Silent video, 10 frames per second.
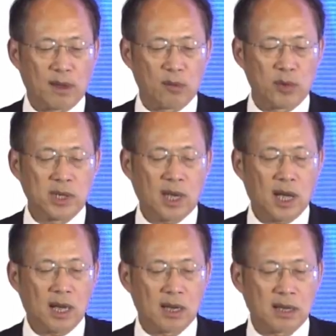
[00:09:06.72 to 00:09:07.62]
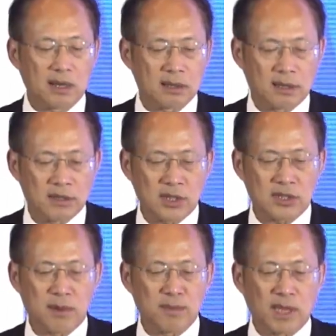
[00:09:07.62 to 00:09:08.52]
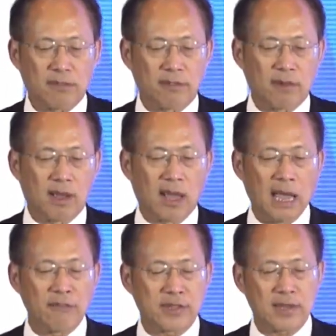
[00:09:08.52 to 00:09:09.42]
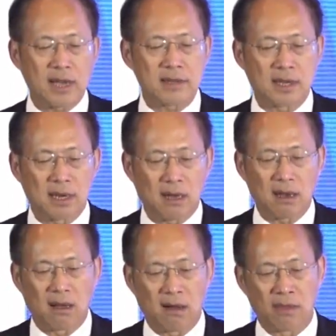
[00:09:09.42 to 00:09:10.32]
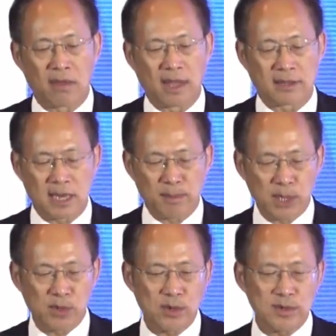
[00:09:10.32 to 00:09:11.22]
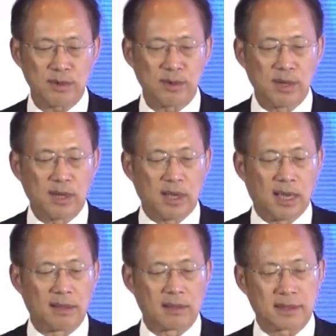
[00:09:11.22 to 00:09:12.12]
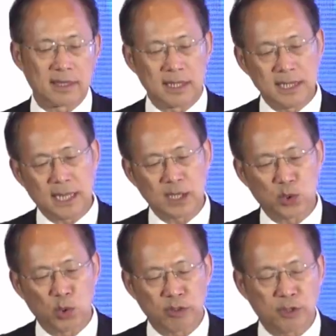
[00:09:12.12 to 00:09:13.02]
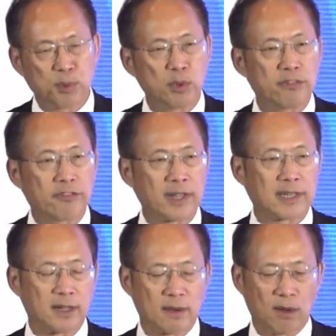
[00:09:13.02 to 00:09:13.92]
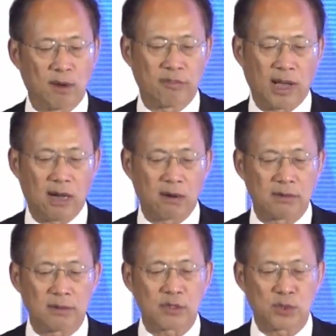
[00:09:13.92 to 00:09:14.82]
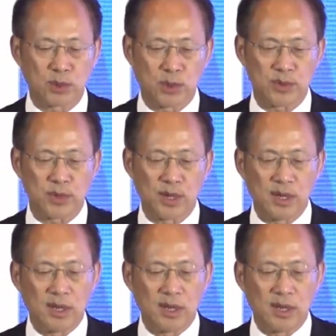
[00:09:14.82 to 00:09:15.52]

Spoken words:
We are a system that emphasizes a lot on examinations and leading to spoon-feeding of our students.